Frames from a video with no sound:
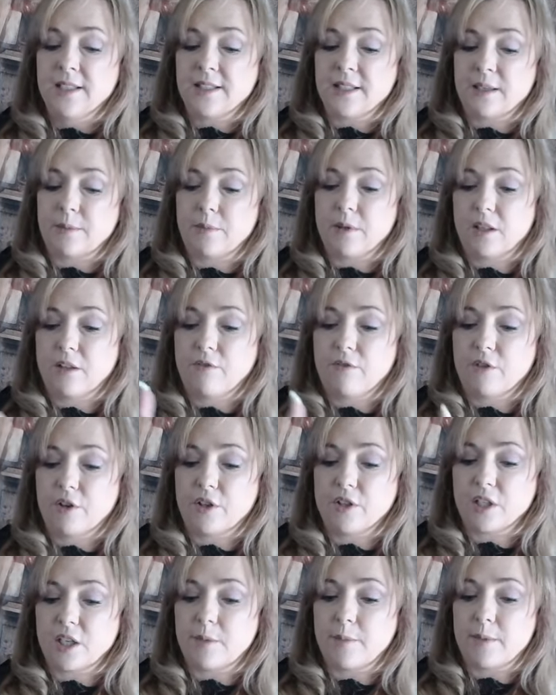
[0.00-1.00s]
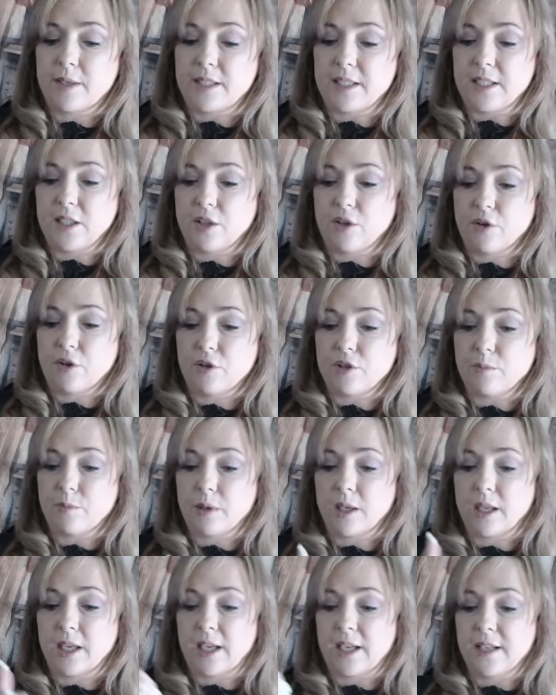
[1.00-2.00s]
something the first time it didn't go to
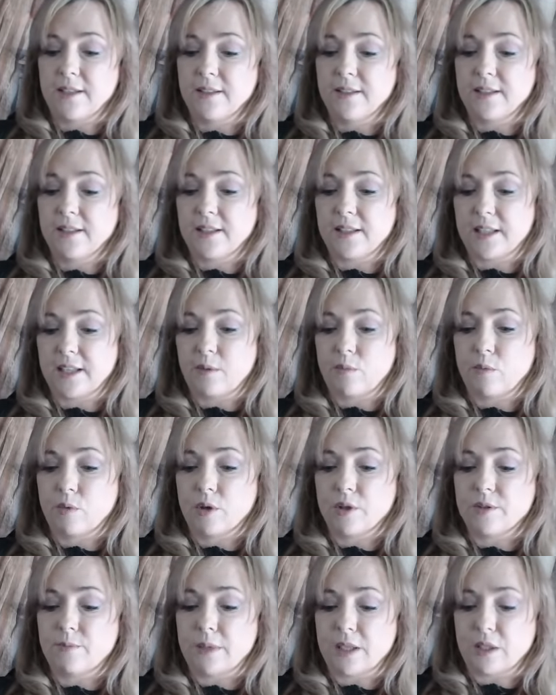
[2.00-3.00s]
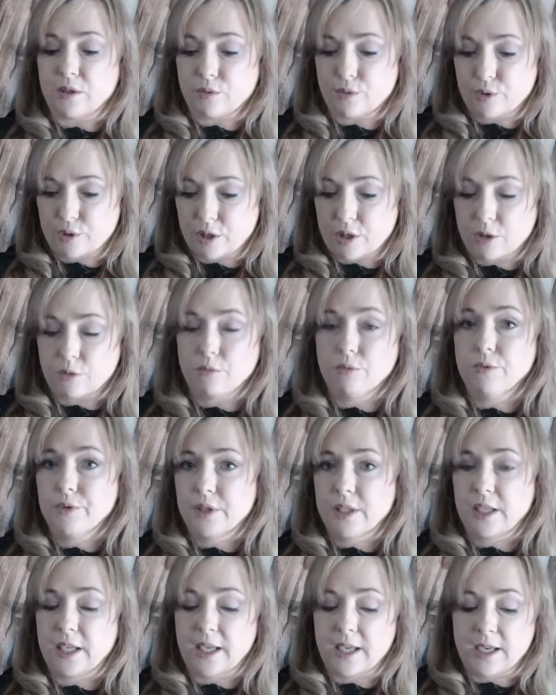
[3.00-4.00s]
plan there was mental
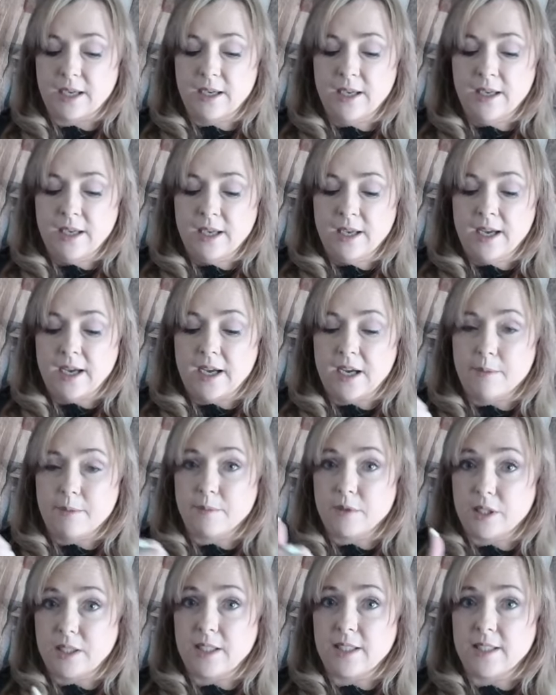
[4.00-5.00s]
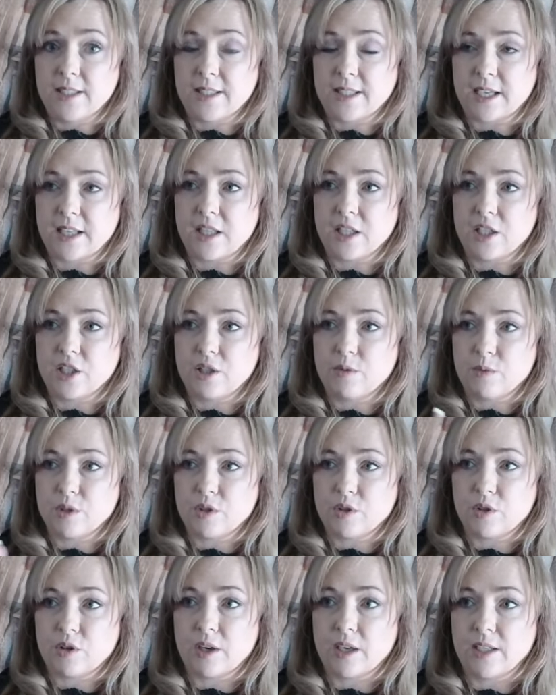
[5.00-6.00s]
struggles here. Um, she did say that she
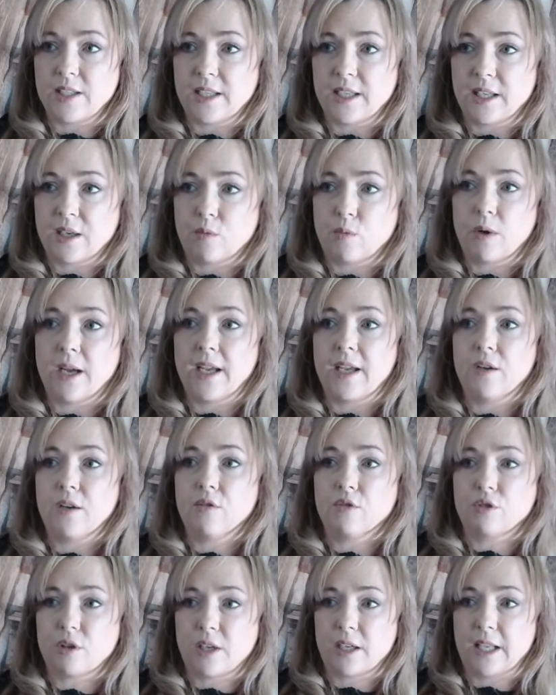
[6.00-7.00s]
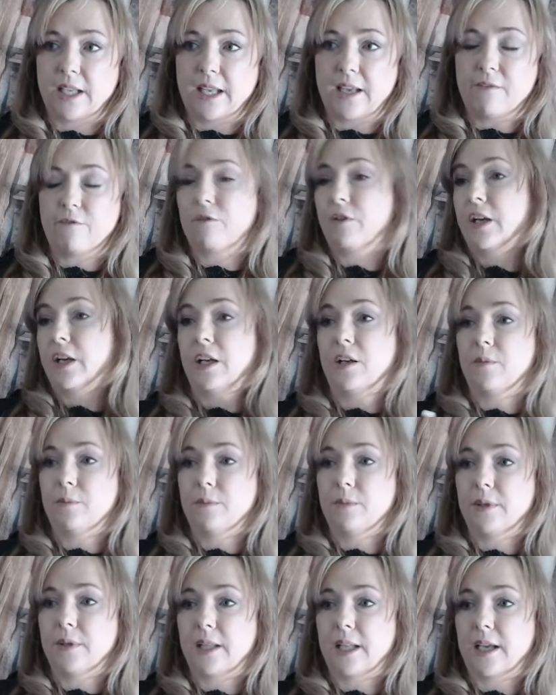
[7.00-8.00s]
was trying to get away or trying to get
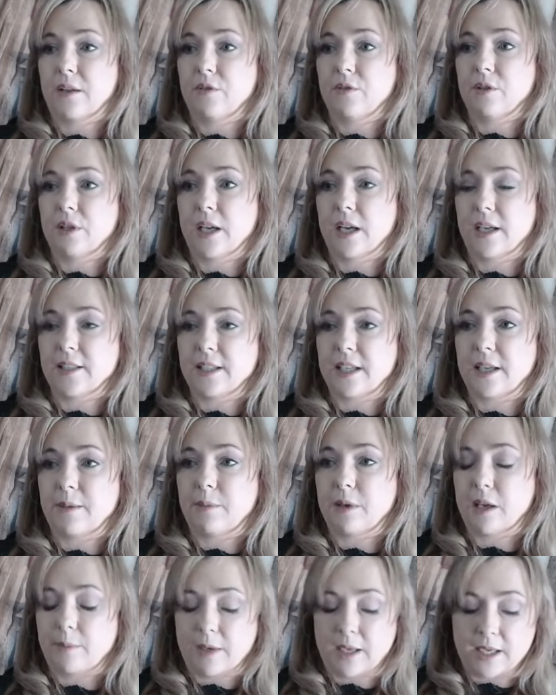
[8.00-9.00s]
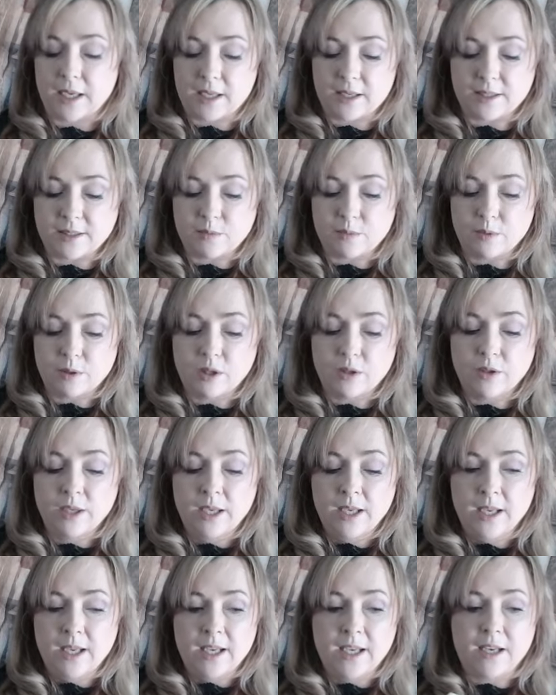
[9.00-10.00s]
freedom. Those cards keep coming out as well.
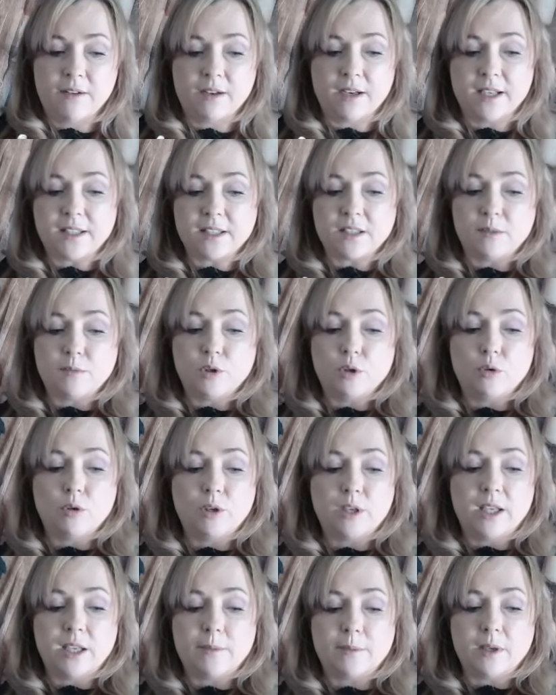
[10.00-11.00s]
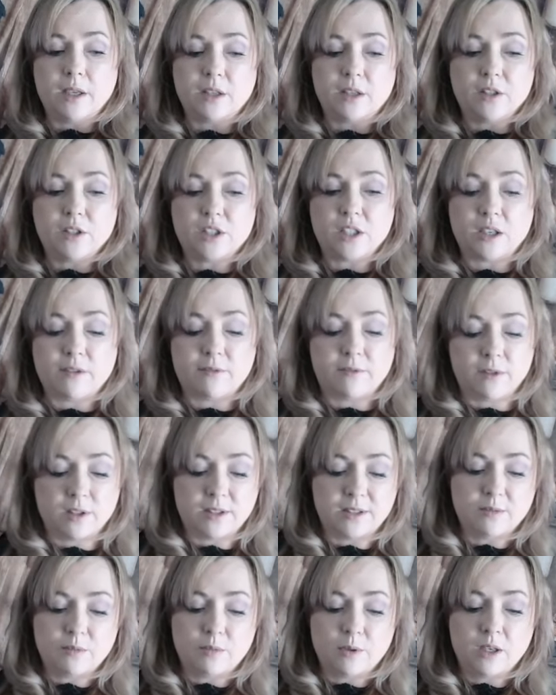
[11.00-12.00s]
Here, as I'm talking, I'm going to shuffle
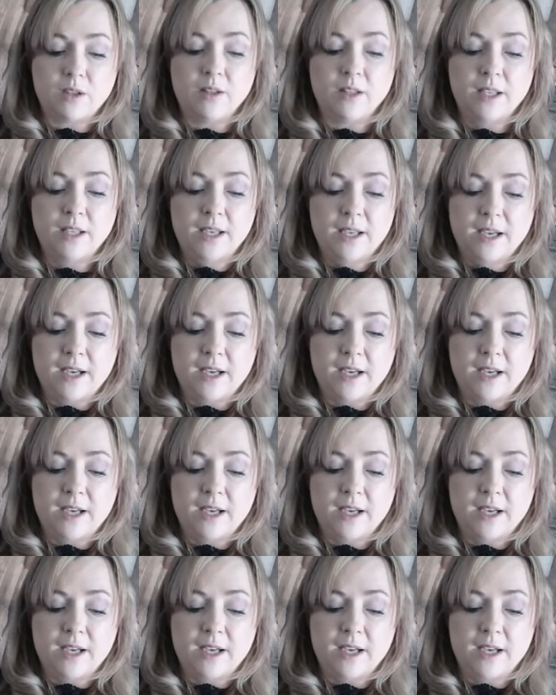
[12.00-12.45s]
as well.